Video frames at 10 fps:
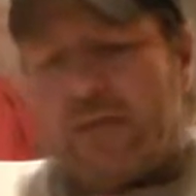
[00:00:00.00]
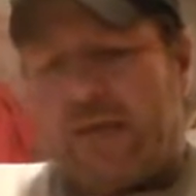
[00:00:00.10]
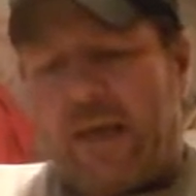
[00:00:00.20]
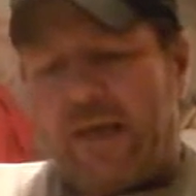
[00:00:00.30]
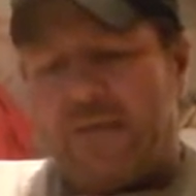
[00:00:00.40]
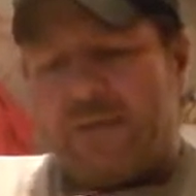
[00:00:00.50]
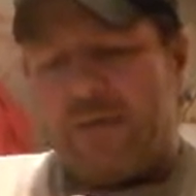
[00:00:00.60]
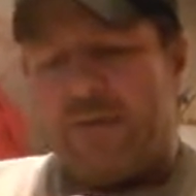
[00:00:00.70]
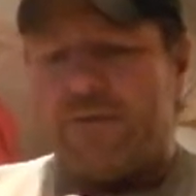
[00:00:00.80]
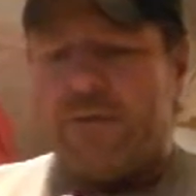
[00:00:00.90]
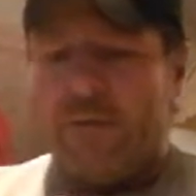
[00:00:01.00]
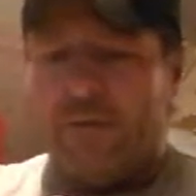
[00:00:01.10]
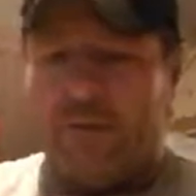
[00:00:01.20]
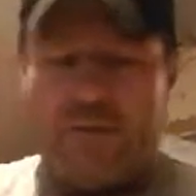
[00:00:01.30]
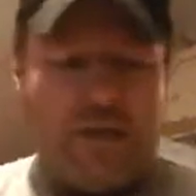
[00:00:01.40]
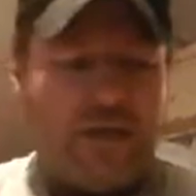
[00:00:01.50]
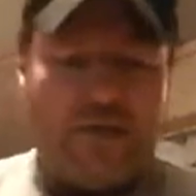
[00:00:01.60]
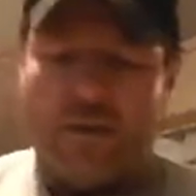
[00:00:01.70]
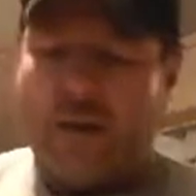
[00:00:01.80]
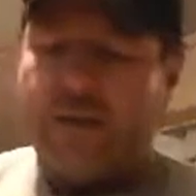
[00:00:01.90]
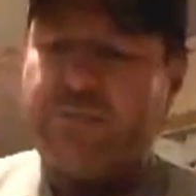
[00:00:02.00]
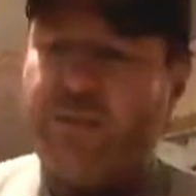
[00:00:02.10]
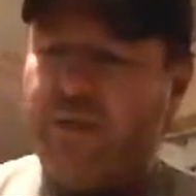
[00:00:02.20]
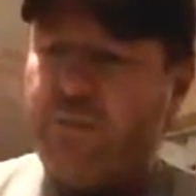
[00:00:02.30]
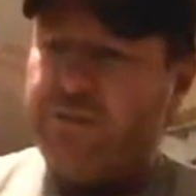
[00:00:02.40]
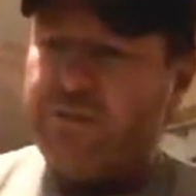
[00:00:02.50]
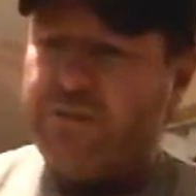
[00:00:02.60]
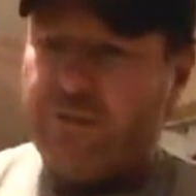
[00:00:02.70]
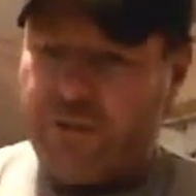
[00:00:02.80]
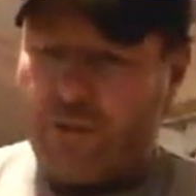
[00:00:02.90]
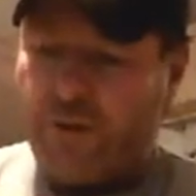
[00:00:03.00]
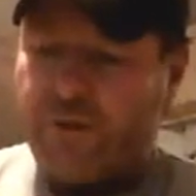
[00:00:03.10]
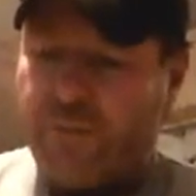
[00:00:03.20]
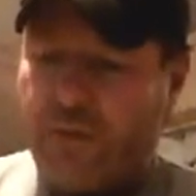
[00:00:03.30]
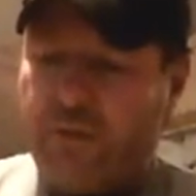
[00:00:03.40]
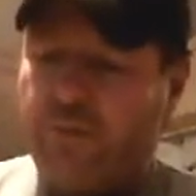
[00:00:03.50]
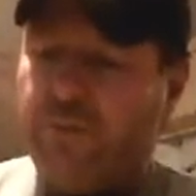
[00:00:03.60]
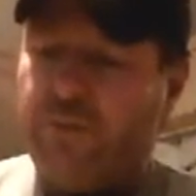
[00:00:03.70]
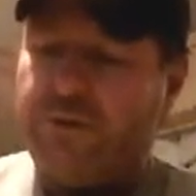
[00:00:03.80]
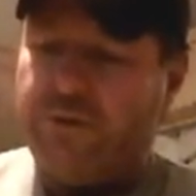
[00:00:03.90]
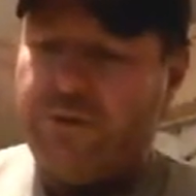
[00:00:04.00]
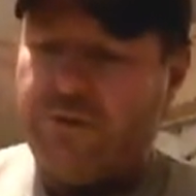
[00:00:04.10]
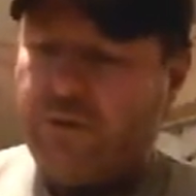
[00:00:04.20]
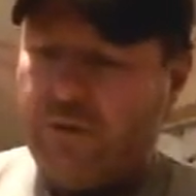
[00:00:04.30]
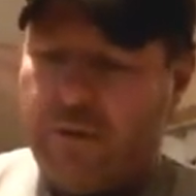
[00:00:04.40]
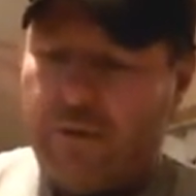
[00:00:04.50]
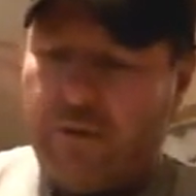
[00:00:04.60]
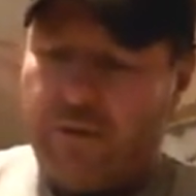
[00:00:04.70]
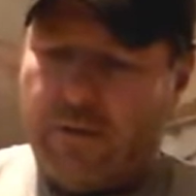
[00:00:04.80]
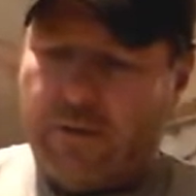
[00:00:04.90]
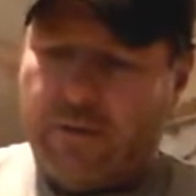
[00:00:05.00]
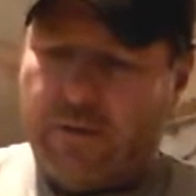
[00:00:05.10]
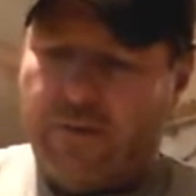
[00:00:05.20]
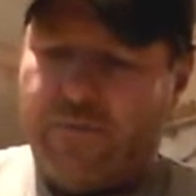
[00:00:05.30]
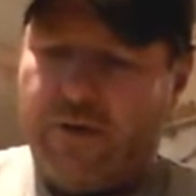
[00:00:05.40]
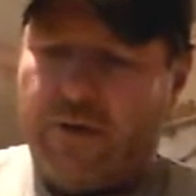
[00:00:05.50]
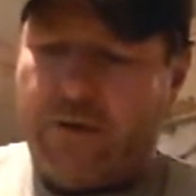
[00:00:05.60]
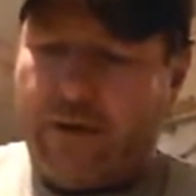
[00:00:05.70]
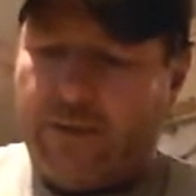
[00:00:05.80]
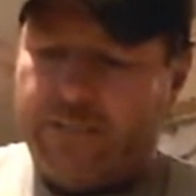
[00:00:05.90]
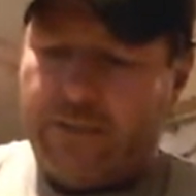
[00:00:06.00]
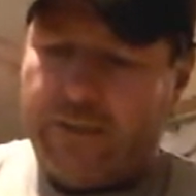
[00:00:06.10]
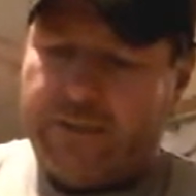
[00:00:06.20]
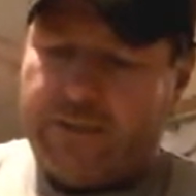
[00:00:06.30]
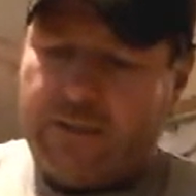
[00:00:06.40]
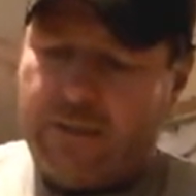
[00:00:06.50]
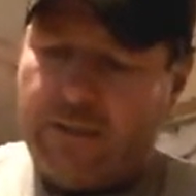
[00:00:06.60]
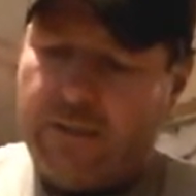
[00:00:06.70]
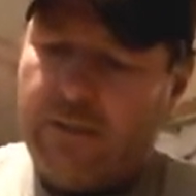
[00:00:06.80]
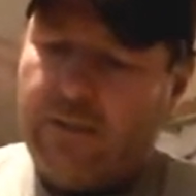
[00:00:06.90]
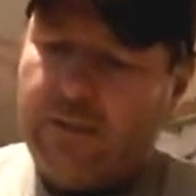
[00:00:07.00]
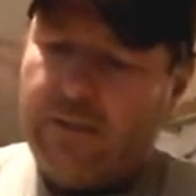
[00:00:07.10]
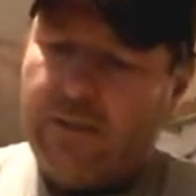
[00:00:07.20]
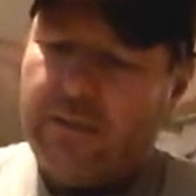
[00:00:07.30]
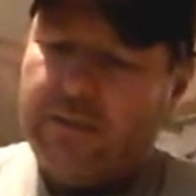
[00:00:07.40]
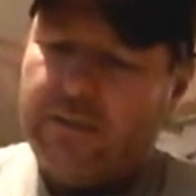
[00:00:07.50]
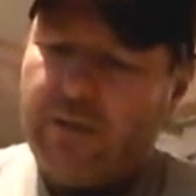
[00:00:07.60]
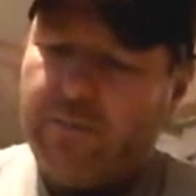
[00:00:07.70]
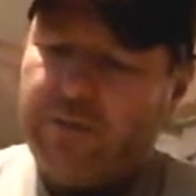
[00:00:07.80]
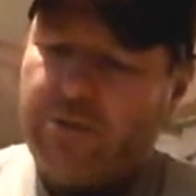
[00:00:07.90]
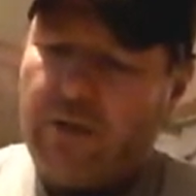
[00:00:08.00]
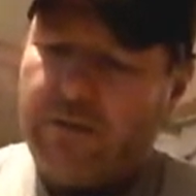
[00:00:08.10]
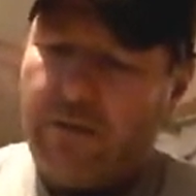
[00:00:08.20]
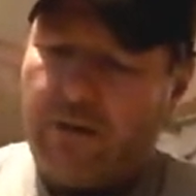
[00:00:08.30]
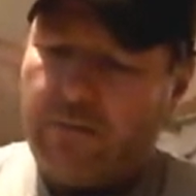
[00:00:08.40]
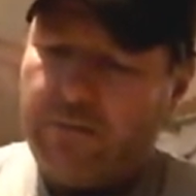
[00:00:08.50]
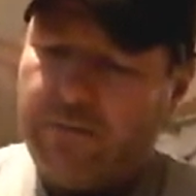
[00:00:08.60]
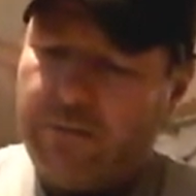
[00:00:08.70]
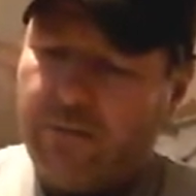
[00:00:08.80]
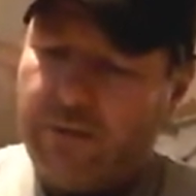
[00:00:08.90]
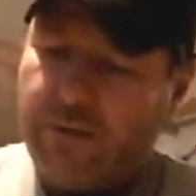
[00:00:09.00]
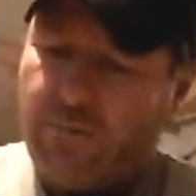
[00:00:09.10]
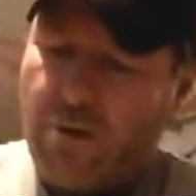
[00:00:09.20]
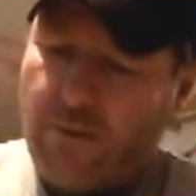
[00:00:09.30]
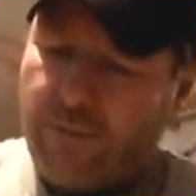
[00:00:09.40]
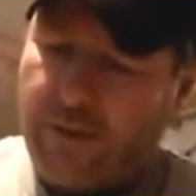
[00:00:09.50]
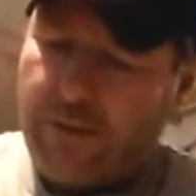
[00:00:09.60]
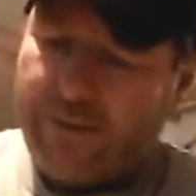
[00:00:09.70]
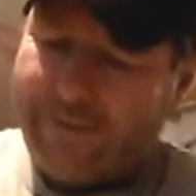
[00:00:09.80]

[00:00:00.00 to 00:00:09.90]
canted. So then you take your last pin, which is the shortest pin, which is, you'll figure it out. It's a little trial and error. You don't want to get the wrong pin.